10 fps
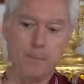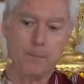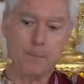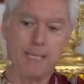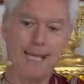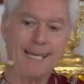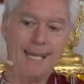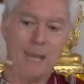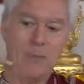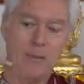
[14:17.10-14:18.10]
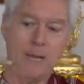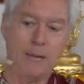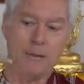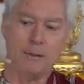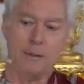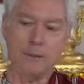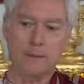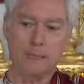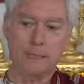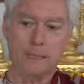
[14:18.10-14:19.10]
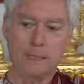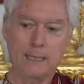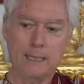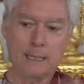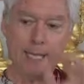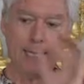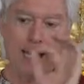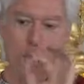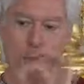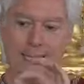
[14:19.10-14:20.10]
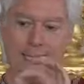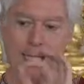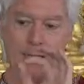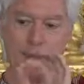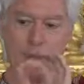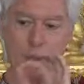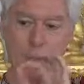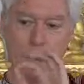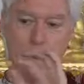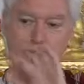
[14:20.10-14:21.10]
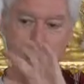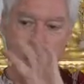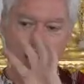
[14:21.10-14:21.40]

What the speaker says: But if we can get down there, get down beneath the surface